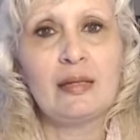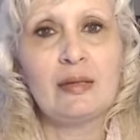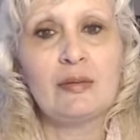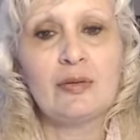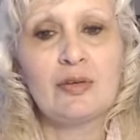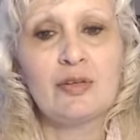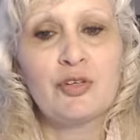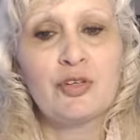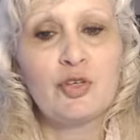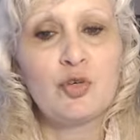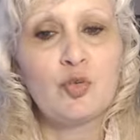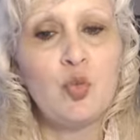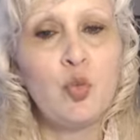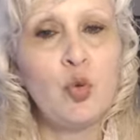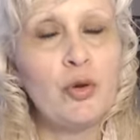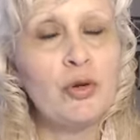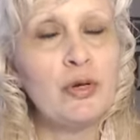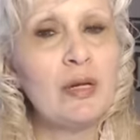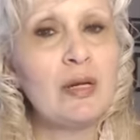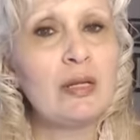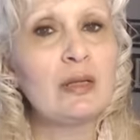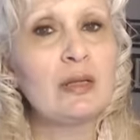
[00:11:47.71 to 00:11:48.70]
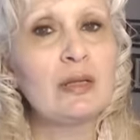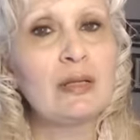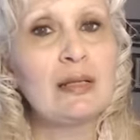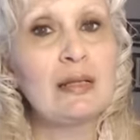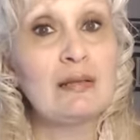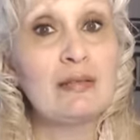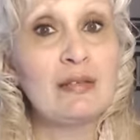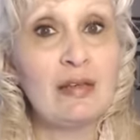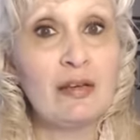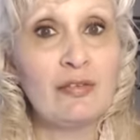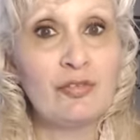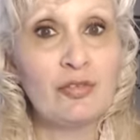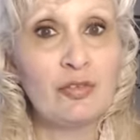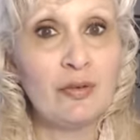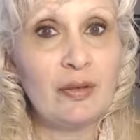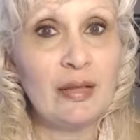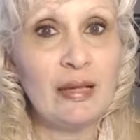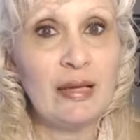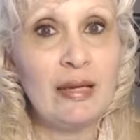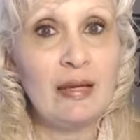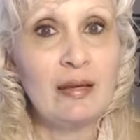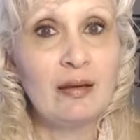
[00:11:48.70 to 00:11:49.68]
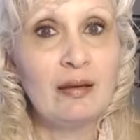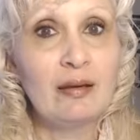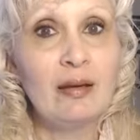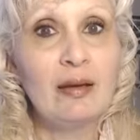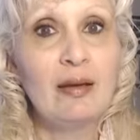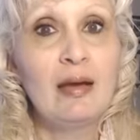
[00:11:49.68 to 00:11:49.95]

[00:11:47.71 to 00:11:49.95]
It was just worded a little differently.